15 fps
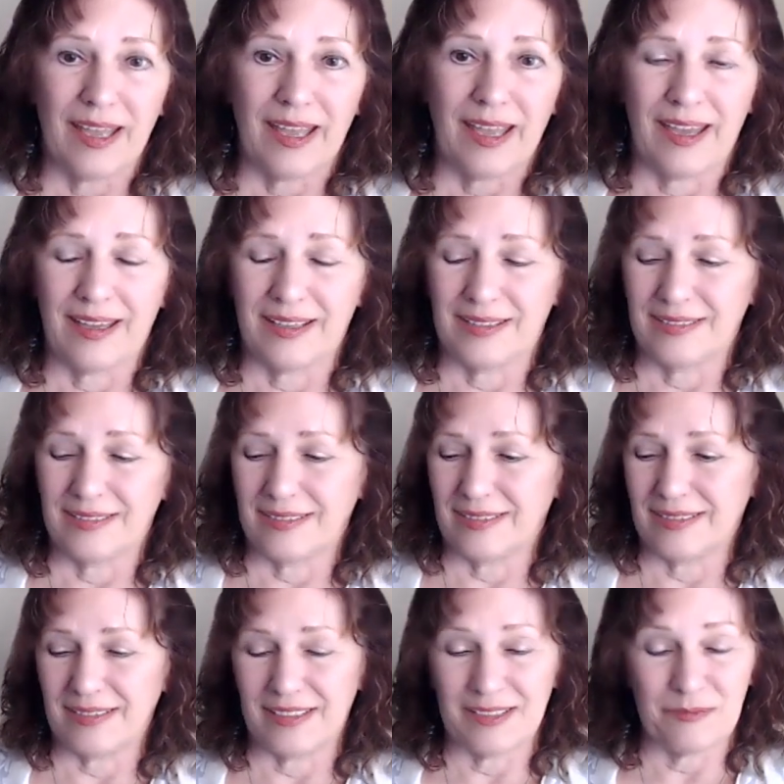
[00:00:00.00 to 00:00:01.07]
And
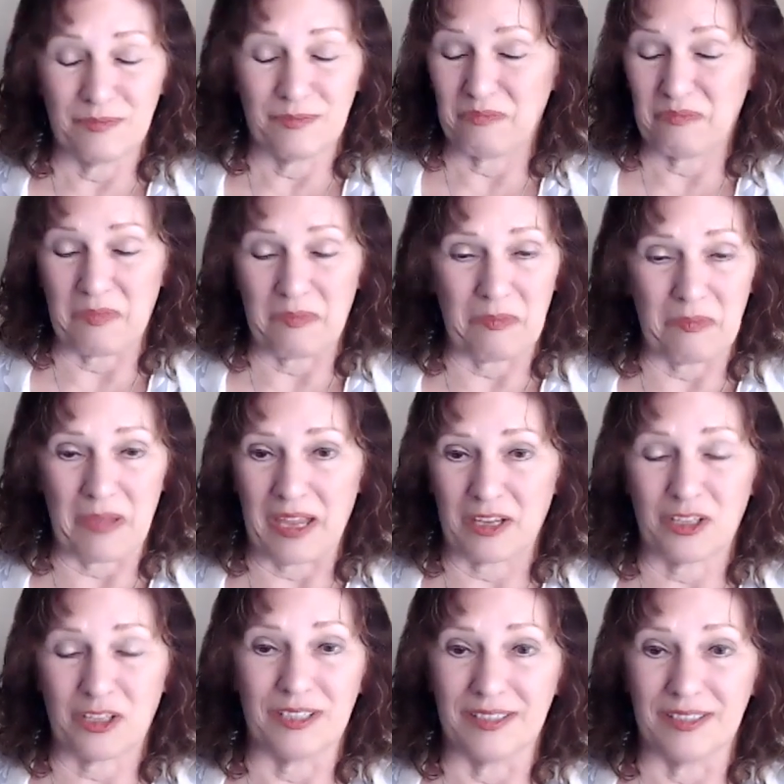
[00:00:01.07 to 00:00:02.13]
I
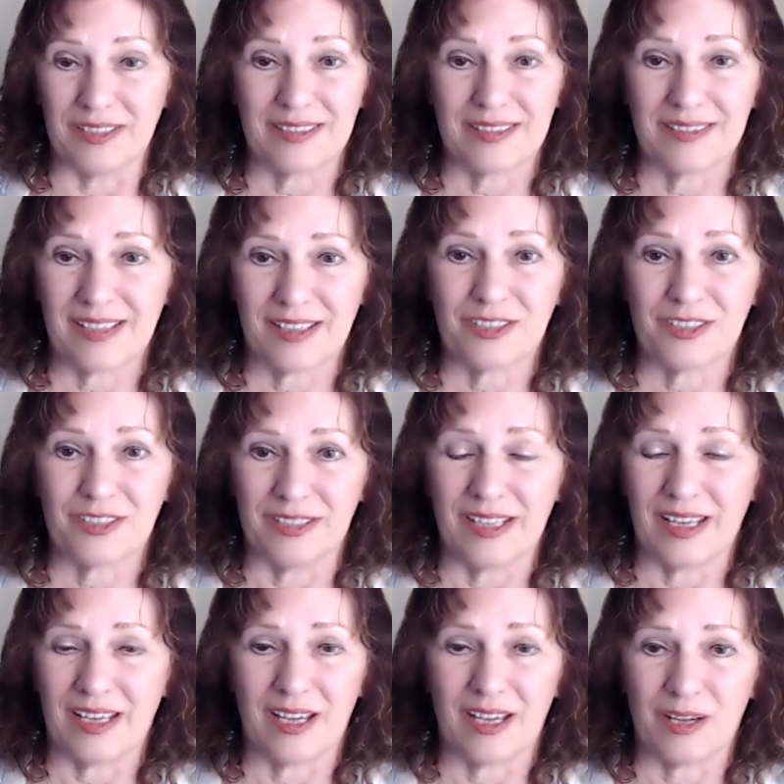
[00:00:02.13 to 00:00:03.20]
couldn't.
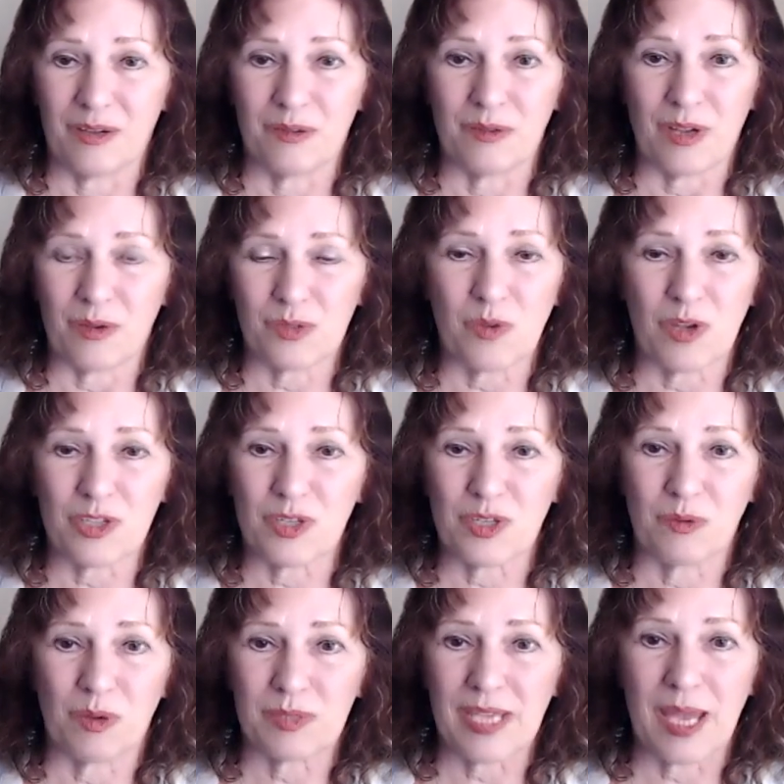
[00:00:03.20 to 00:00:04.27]
I was watching
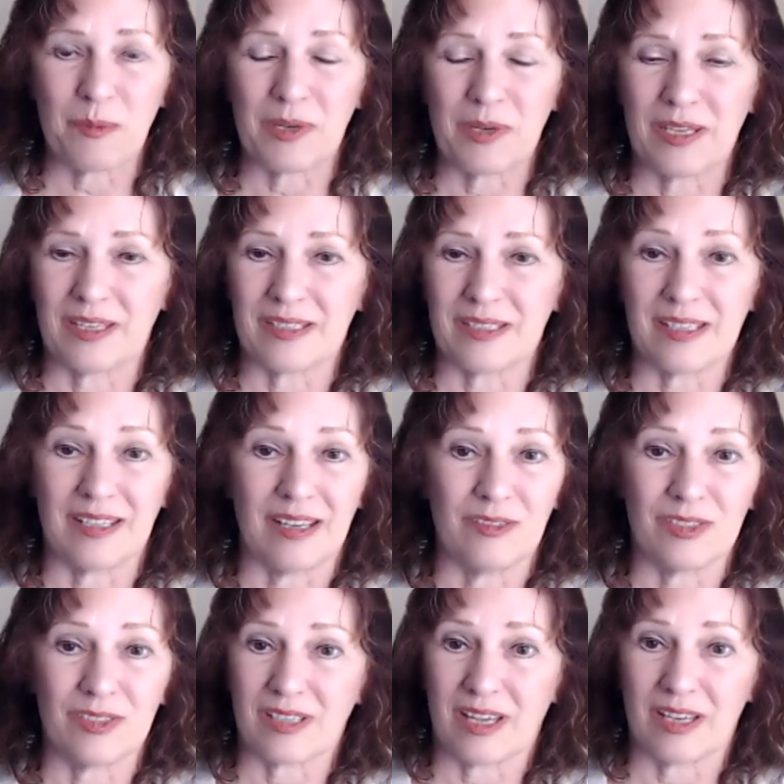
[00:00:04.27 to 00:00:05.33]
what was happening. I said, I
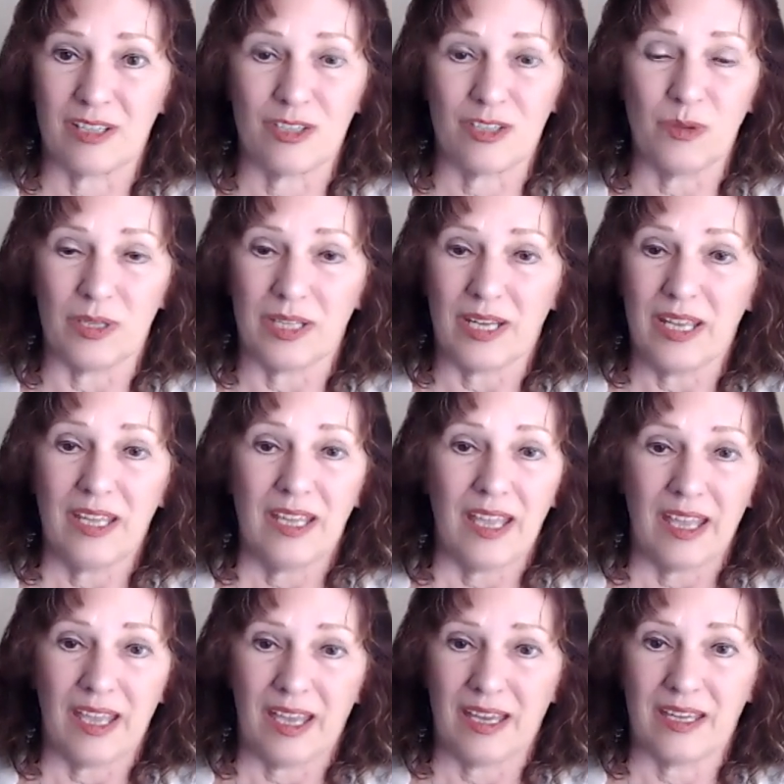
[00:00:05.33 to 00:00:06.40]
just got to do it.
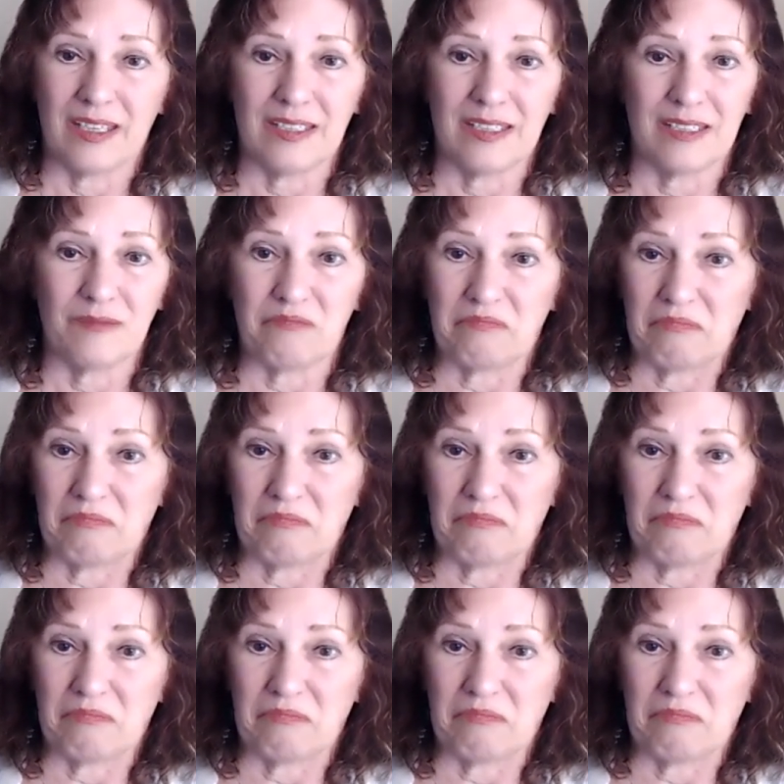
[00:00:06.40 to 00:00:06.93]
And,